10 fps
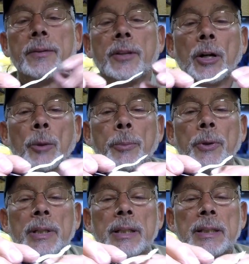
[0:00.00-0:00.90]
are
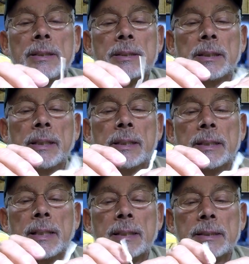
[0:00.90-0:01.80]
pretty easily
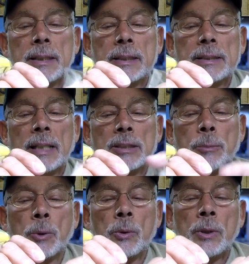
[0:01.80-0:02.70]

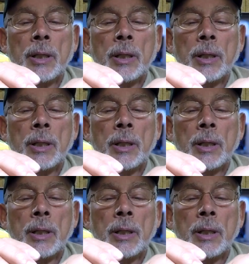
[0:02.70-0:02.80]
accessible.